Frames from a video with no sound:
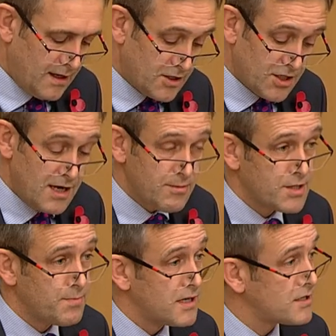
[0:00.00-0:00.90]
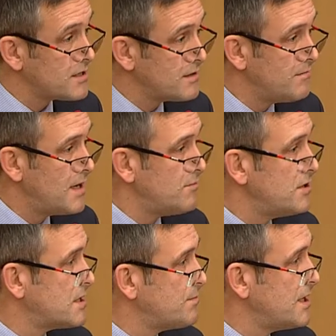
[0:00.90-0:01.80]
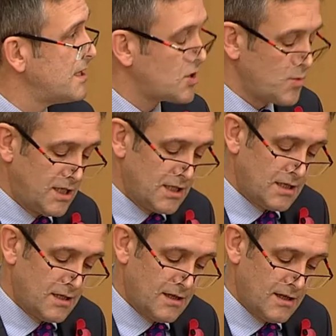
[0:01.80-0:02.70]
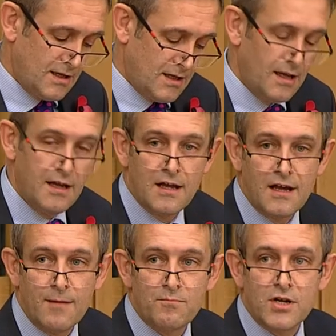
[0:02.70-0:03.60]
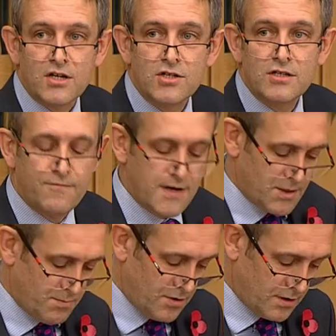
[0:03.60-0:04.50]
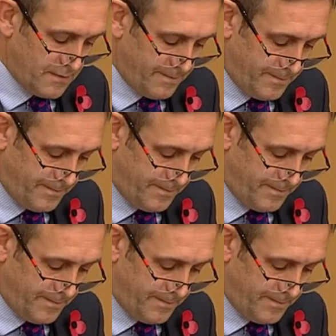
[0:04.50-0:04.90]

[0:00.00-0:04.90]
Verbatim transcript: In cyberspace, memories are being tweeted and pictures Facebooked.